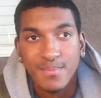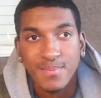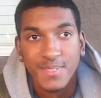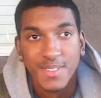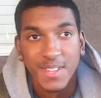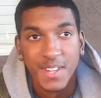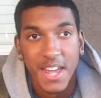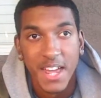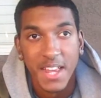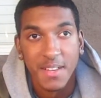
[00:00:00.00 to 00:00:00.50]

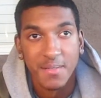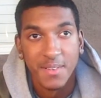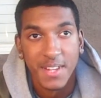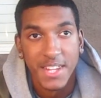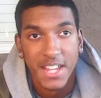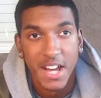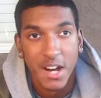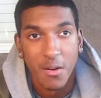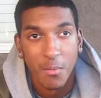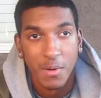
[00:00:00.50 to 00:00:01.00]
today's
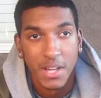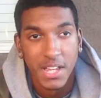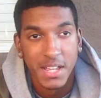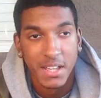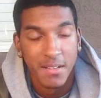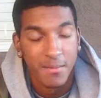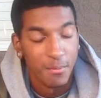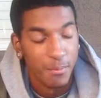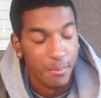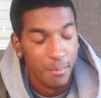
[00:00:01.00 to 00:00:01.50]
video,
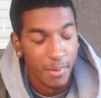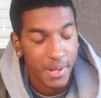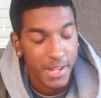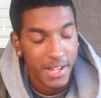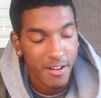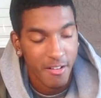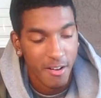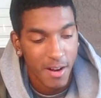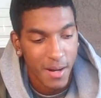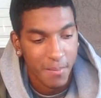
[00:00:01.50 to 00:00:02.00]
we
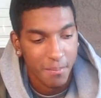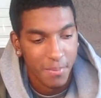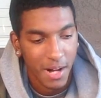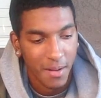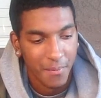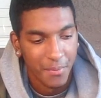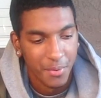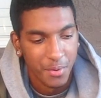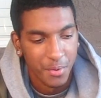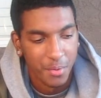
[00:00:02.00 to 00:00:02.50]
we are
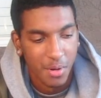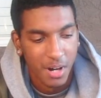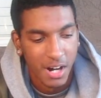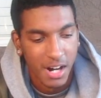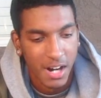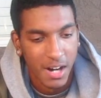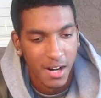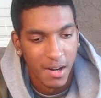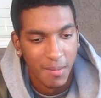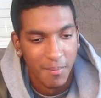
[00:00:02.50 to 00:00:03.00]
about to
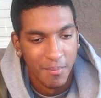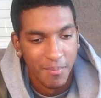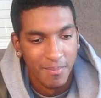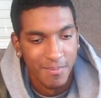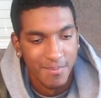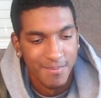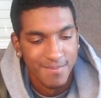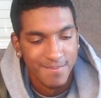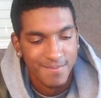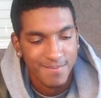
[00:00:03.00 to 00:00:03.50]
um
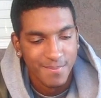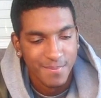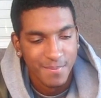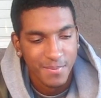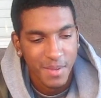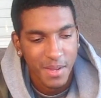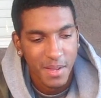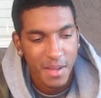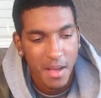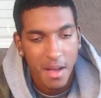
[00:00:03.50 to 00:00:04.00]

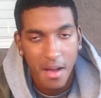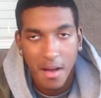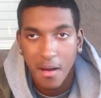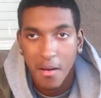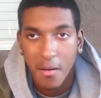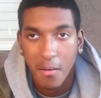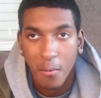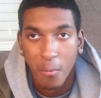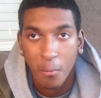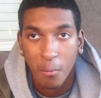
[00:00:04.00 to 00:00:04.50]

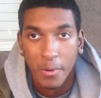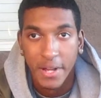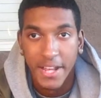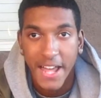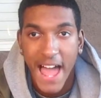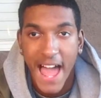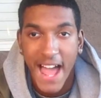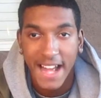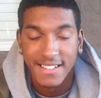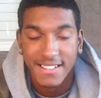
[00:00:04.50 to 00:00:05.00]

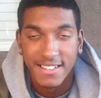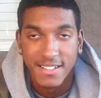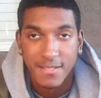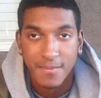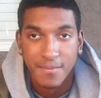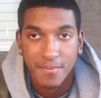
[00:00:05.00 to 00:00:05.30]
react